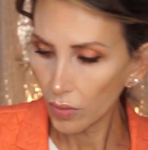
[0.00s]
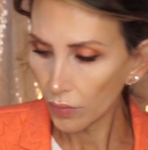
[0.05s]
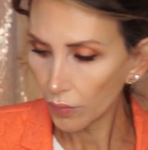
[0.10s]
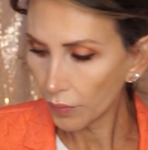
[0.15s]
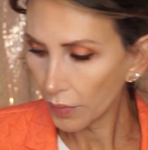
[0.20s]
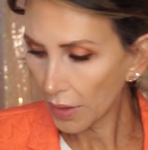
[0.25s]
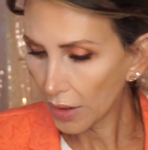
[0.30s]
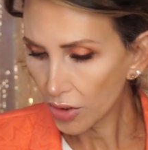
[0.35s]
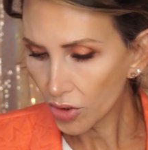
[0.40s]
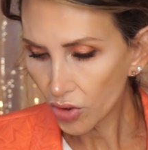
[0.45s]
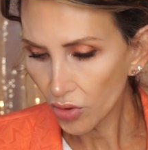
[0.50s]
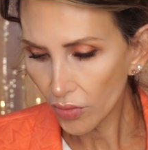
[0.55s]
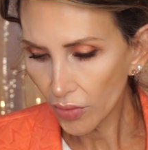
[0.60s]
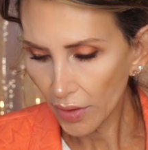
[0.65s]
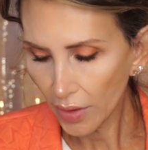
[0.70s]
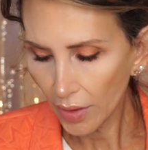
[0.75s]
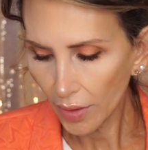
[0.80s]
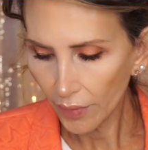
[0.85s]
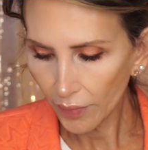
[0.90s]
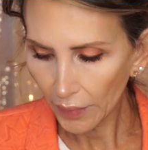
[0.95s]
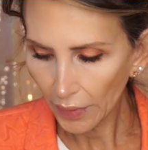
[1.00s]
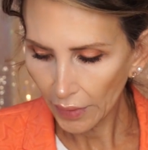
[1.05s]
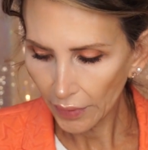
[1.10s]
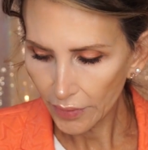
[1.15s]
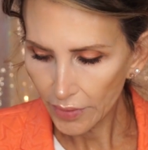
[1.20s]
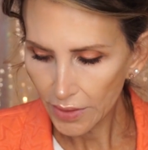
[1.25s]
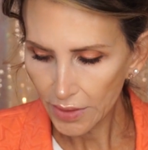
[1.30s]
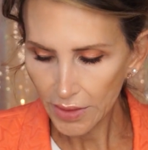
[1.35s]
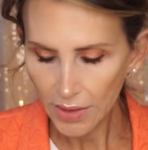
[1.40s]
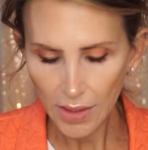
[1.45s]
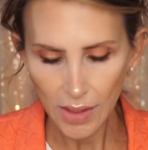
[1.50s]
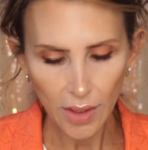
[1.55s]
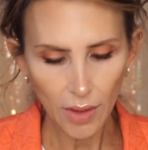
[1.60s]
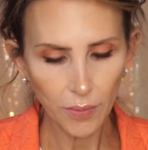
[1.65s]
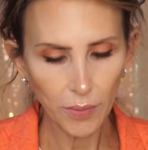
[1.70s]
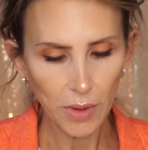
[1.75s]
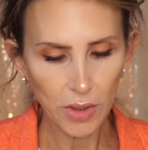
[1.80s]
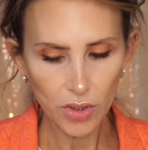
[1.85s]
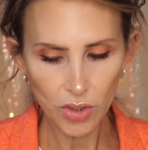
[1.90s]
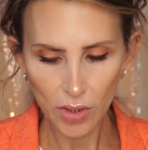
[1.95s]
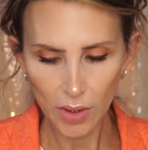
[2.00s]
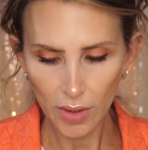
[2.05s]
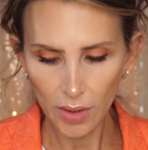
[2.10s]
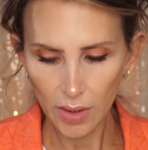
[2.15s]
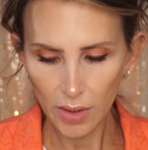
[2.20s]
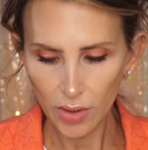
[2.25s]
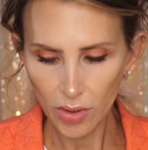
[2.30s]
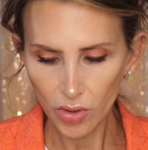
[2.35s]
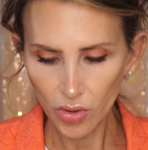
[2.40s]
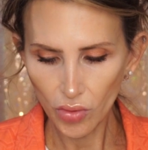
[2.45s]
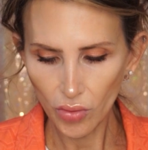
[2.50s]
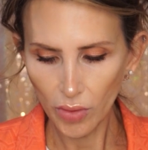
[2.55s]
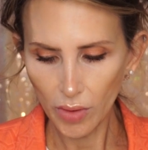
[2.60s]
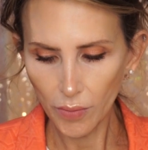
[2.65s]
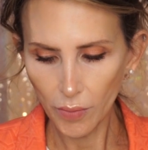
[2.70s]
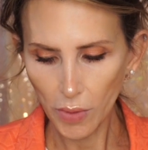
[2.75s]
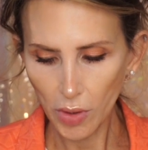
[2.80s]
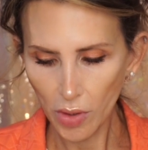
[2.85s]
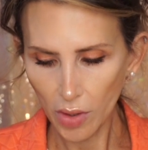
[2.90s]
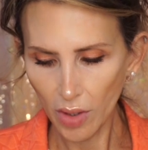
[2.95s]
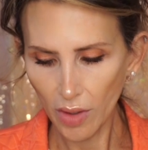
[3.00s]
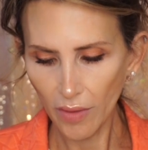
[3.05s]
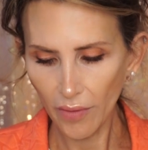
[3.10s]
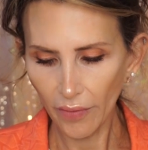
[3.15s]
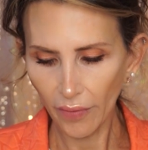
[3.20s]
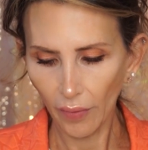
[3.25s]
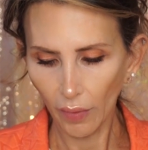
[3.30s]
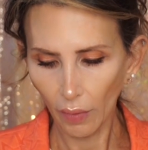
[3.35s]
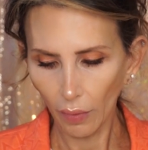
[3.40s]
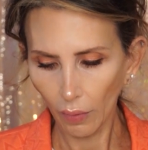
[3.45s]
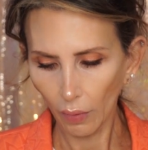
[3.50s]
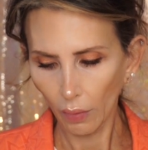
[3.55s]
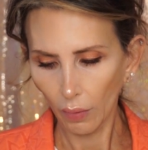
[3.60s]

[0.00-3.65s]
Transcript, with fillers: measure them and see how much I need to trim off.